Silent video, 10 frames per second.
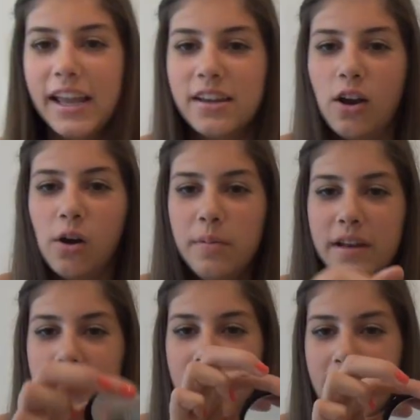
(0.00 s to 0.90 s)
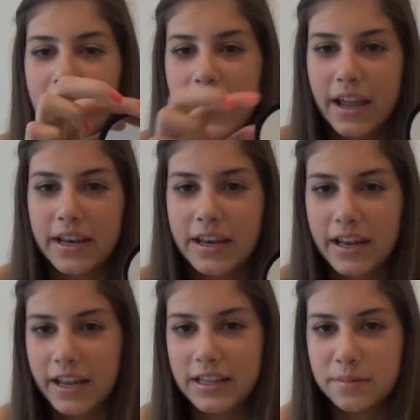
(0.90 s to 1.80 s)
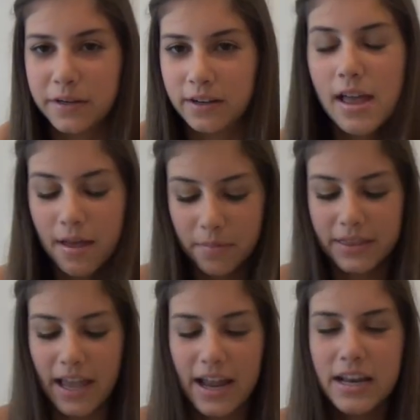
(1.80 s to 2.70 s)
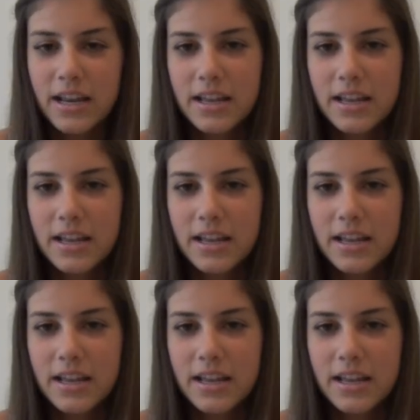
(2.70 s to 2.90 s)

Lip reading: and you open it and it's a mirror. But then